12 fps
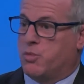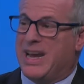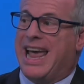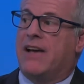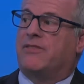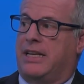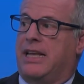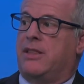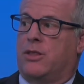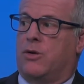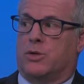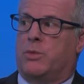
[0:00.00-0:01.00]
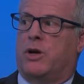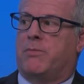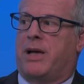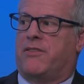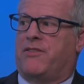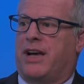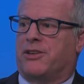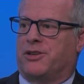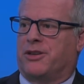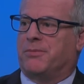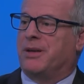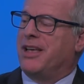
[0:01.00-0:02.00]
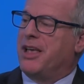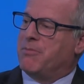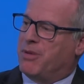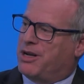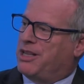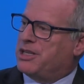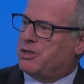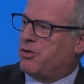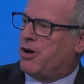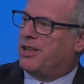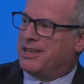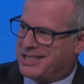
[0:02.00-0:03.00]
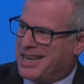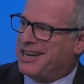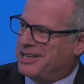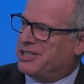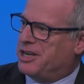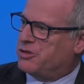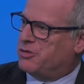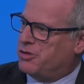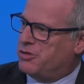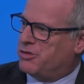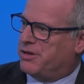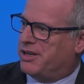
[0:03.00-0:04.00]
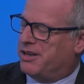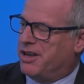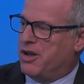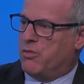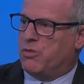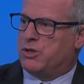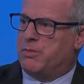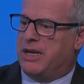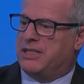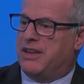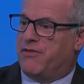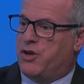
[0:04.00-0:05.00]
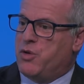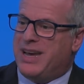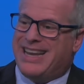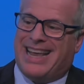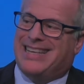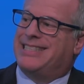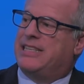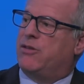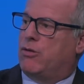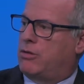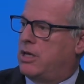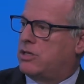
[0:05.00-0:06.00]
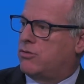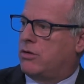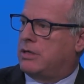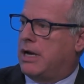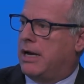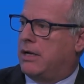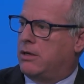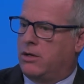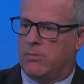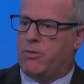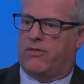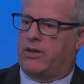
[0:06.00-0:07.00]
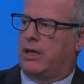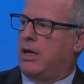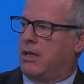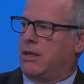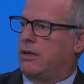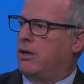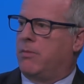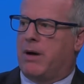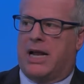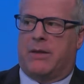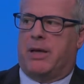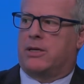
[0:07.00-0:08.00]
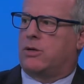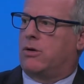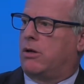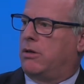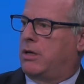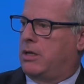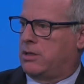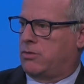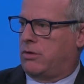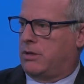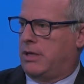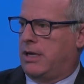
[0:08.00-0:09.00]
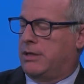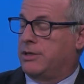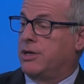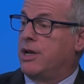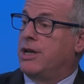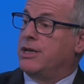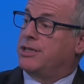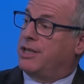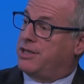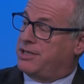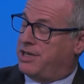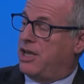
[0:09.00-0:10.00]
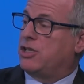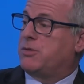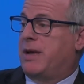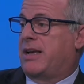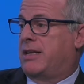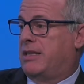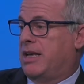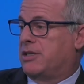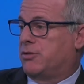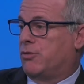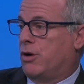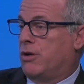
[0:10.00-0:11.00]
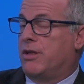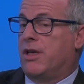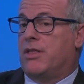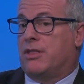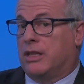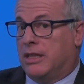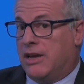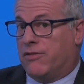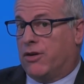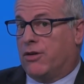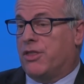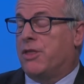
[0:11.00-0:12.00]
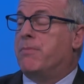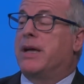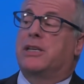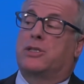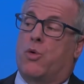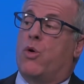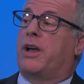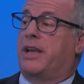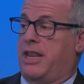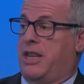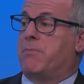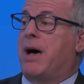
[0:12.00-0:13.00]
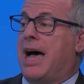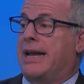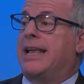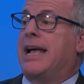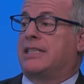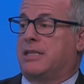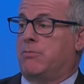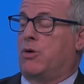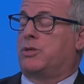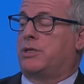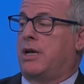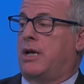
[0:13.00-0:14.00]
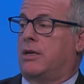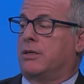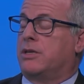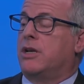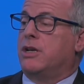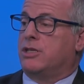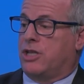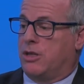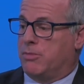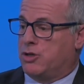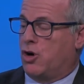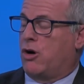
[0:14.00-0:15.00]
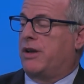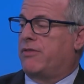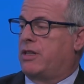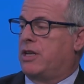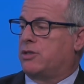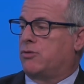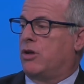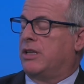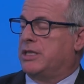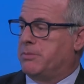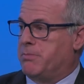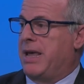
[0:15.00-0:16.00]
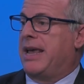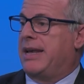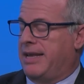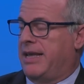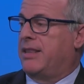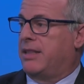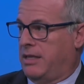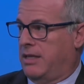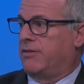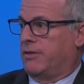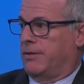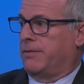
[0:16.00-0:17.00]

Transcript: We have to eat those. We don't manufacture them. But cholesterol is not an essential nutrient, which means if you eat a zero cholesterol diet, you're perfectly healthy. Your body makes all the cholesterol it needs. So the cells make cholesterol. The liver, the biggest organ in the body, has the most cells, so the majority of cholesterol is made in the liver.